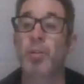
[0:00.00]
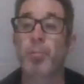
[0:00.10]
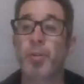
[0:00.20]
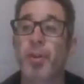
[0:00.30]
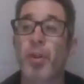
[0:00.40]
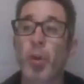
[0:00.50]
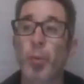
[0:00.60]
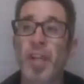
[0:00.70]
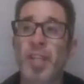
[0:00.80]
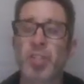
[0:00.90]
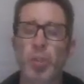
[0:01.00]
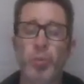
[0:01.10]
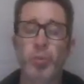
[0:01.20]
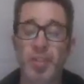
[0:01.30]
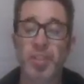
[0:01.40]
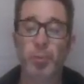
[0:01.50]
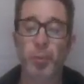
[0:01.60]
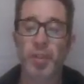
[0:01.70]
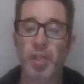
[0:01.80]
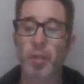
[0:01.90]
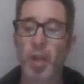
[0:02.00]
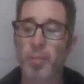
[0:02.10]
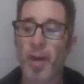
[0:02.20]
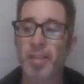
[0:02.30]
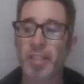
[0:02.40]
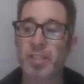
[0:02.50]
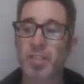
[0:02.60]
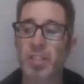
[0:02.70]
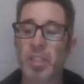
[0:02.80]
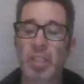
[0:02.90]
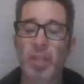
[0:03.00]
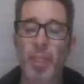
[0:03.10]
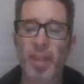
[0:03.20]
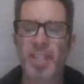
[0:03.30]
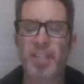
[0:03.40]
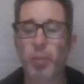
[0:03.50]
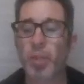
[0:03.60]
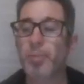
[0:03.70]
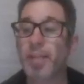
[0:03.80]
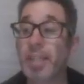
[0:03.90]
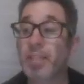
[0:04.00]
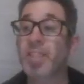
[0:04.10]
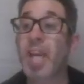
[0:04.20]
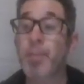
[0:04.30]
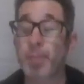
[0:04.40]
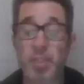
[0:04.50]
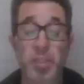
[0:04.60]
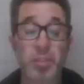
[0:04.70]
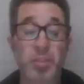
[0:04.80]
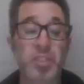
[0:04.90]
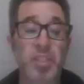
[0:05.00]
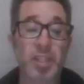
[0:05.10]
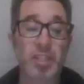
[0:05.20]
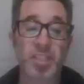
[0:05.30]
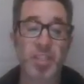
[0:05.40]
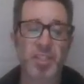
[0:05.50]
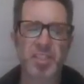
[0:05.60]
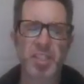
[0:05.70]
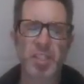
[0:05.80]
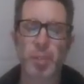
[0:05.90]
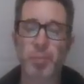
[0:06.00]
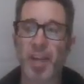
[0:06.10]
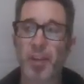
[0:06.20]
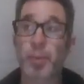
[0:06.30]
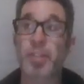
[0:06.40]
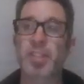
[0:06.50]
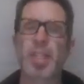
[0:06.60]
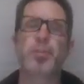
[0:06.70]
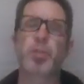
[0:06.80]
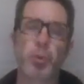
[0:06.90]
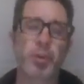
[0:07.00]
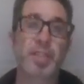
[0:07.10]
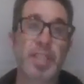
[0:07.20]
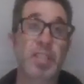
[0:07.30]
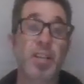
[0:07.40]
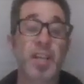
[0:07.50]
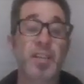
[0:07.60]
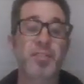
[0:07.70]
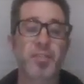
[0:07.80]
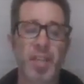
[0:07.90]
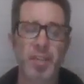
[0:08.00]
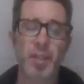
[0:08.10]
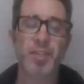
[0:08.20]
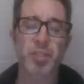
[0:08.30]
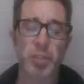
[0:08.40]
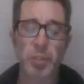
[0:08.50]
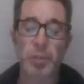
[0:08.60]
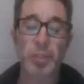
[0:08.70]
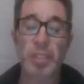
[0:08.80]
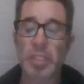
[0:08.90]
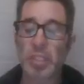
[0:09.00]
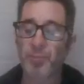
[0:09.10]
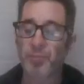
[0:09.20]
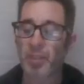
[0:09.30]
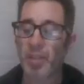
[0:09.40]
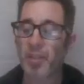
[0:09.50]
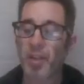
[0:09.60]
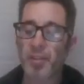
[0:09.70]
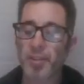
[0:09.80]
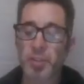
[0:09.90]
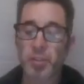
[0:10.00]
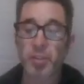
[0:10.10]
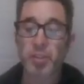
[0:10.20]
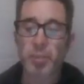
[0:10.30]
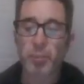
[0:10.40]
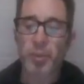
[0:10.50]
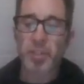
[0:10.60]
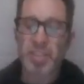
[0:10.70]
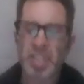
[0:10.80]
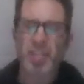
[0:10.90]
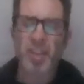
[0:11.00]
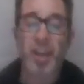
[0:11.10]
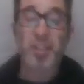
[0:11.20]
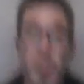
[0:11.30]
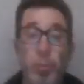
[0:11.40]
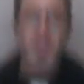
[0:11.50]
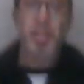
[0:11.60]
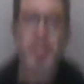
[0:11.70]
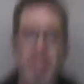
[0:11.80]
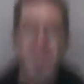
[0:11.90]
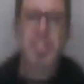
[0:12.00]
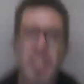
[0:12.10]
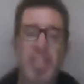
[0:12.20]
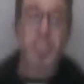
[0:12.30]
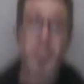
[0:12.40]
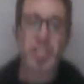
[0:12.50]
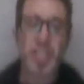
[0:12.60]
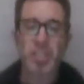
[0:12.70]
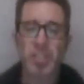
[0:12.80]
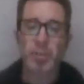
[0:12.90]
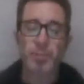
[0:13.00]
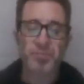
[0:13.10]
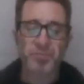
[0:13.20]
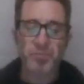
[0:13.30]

but there are ways to really supporting our body's health and well-being. Tap into certain cell signaling pathways, mTOR and NRF2 and others to support healthy detoxification,